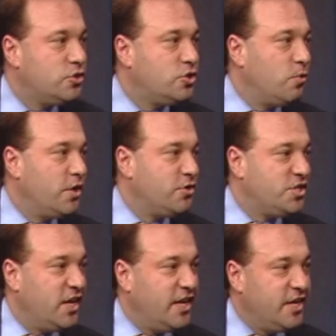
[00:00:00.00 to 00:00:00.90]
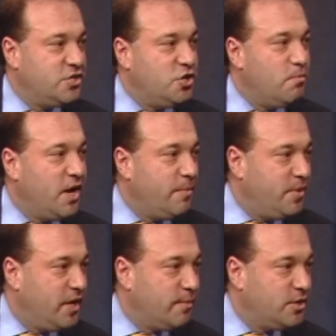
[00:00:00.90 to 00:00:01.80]
So what you're saying is you might
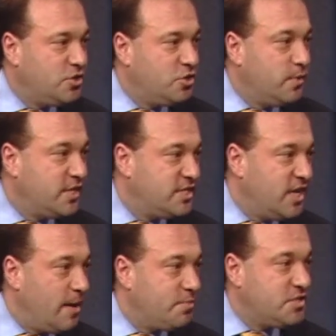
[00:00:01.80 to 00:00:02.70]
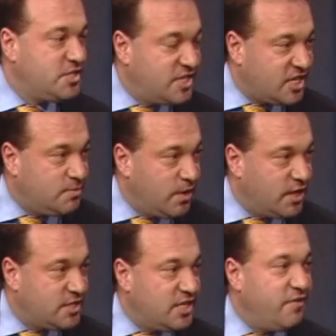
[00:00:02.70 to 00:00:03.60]
be able to accept six
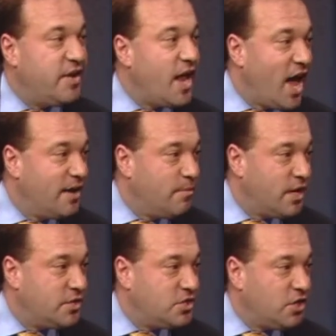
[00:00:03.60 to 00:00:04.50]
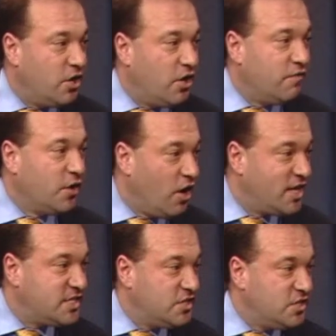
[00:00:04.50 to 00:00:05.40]
months, even nine months of
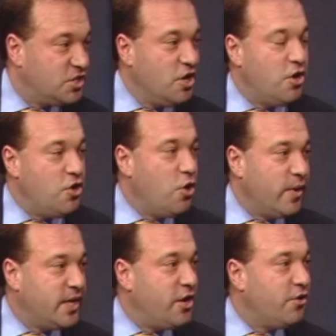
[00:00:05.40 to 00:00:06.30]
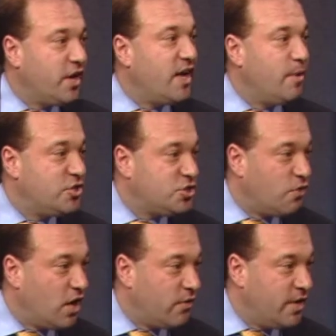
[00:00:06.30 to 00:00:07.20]
losses, knowing that you're going to come out
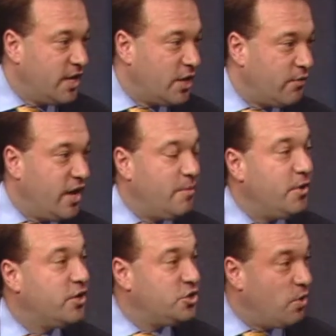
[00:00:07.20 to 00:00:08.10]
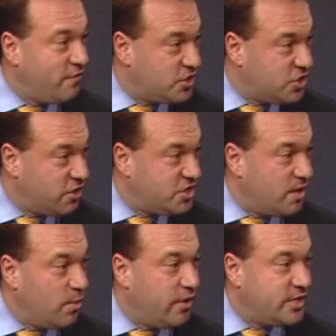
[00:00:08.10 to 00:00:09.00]
stronger on the other end because you have to start
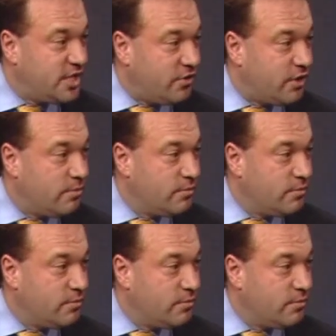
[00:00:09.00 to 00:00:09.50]
somewhere, et cetera.